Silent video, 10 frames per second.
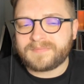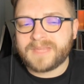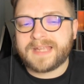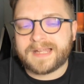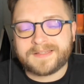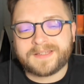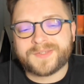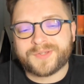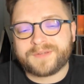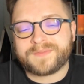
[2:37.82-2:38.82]
Godzilla
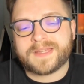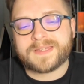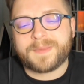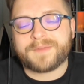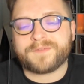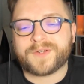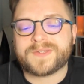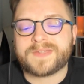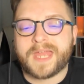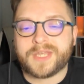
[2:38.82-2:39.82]
served as my
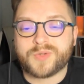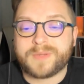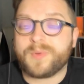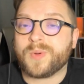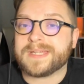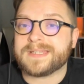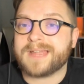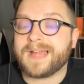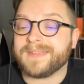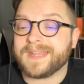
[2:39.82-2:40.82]
first entry point
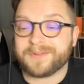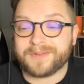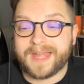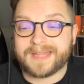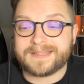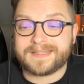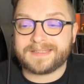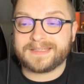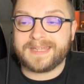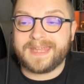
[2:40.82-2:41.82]
on the internet.
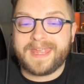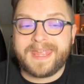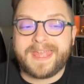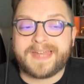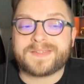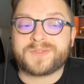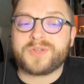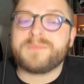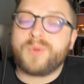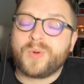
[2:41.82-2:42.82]
At a
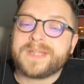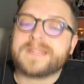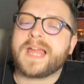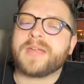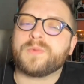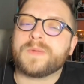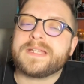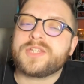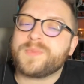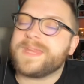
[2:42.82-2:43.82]
certain point, I
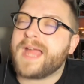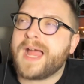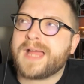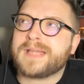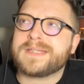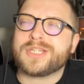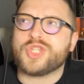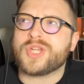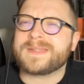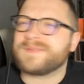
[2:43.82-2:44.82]
reached beyond
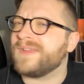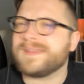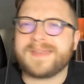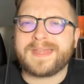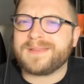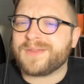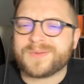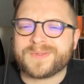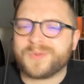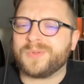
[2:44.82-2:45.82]
just visiting
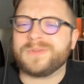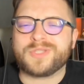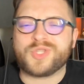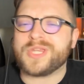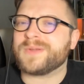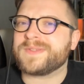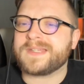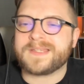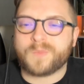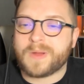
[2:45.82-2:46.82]
those old
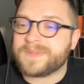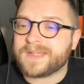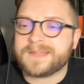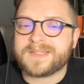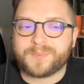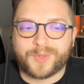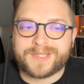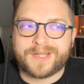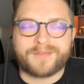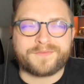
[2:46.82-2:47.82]
GeoCities websites to
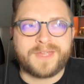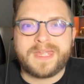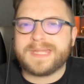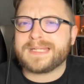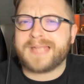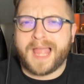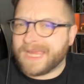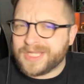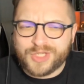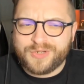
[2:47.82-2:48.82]
print off
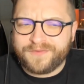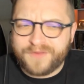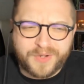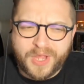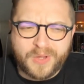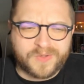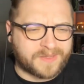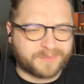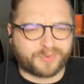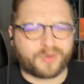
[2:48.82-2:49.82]
Kaiju photos
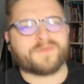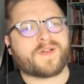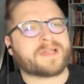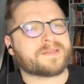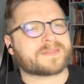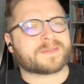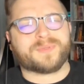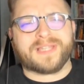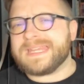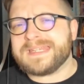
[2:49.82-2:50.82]
and profiles to
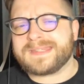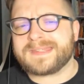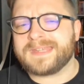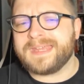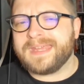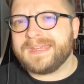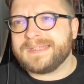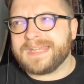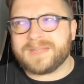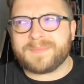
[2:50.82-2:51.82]
place
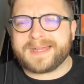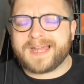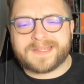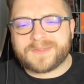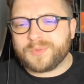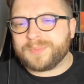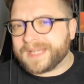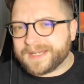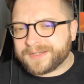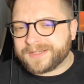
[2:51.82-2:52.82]
in my high school
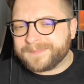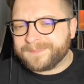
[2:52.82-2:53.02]
planner.